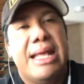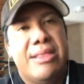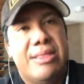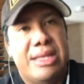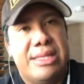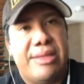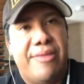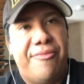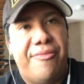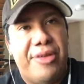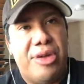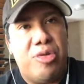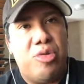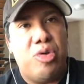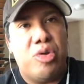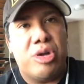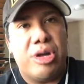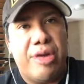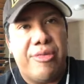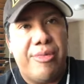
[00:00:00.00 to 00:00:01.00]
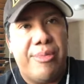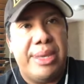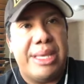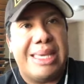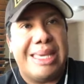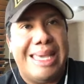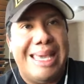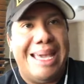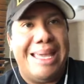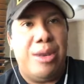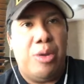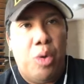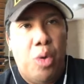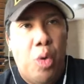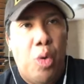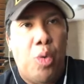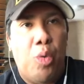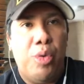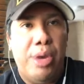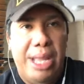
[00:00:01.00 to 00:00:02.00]
that the federal government can't
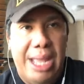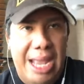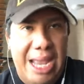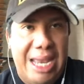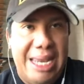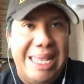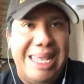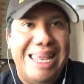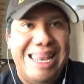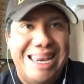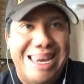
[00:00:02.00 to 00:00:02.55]
own any